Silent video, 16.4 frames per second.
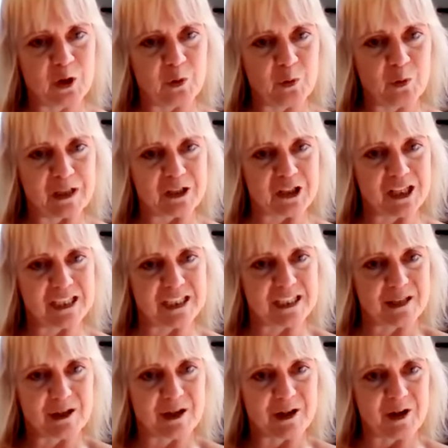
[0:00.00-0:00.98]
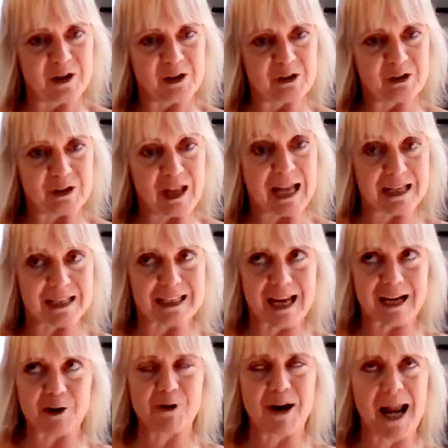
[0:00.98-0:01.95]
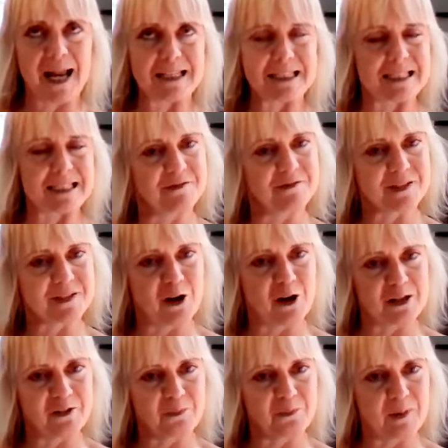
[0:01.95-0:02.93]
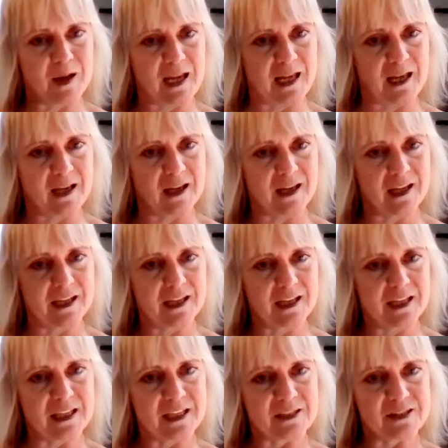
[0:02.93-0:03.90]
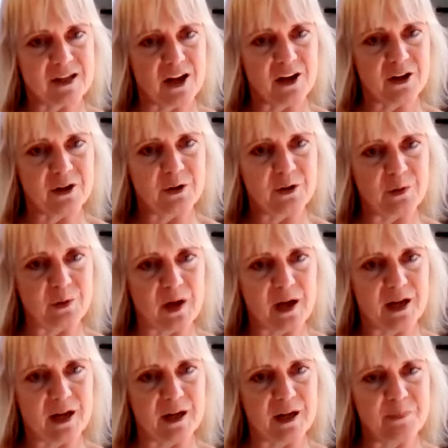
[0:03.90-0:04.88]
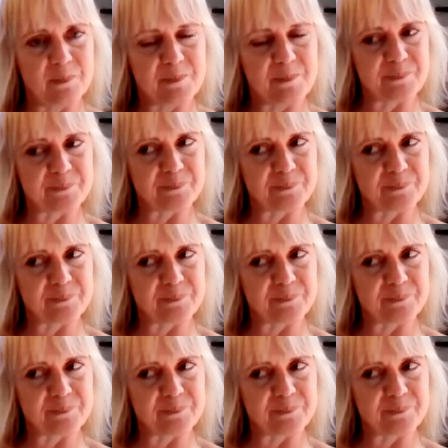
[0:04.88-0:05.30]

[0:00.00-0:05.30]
which is that creative side of me. So I